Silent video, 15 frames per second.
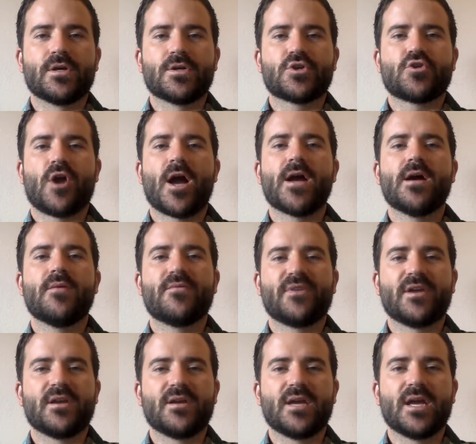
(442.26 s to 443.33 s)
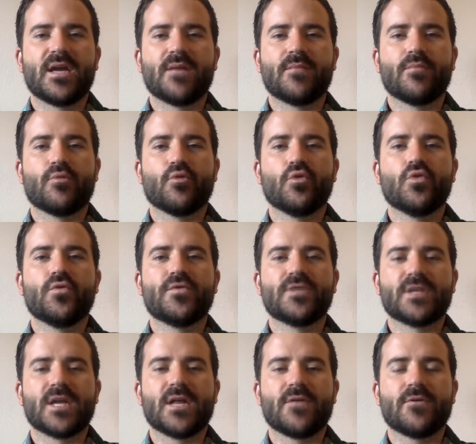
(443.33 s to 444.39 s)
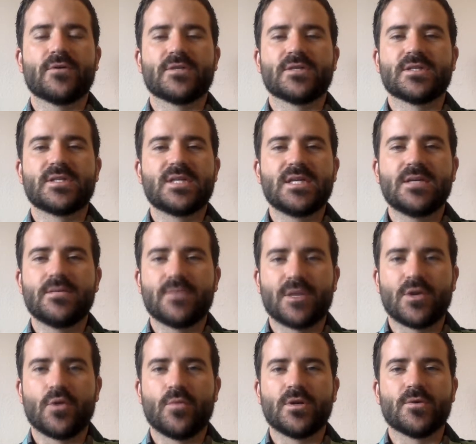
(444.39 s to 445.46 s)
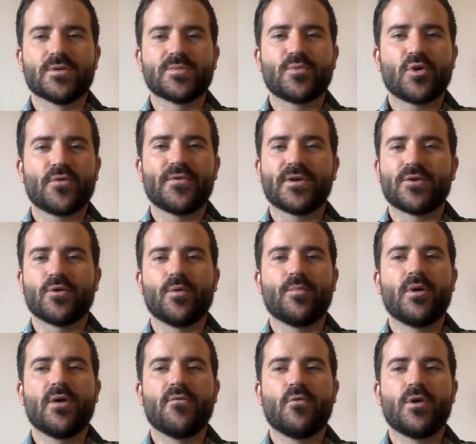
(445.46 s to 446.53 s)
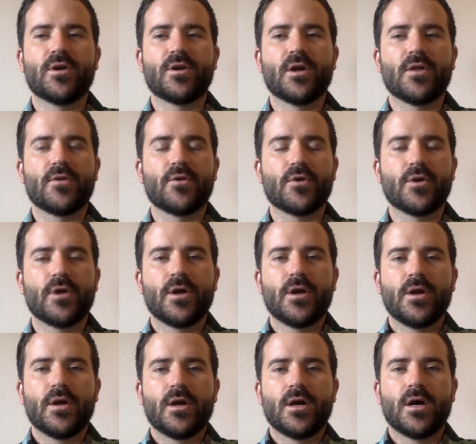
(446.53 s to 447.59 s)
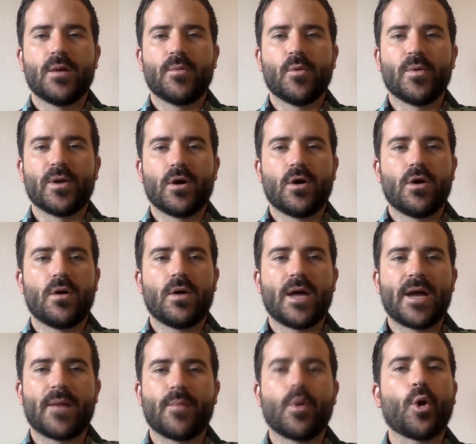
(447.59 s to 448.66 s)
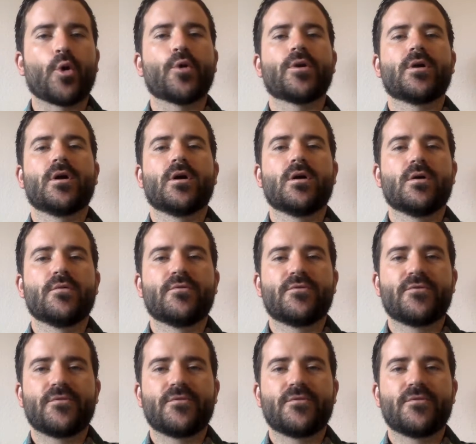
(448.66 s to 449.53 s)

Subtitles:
triumph and improve together as a team. That nobody was perfect or above one another, but we all had a part of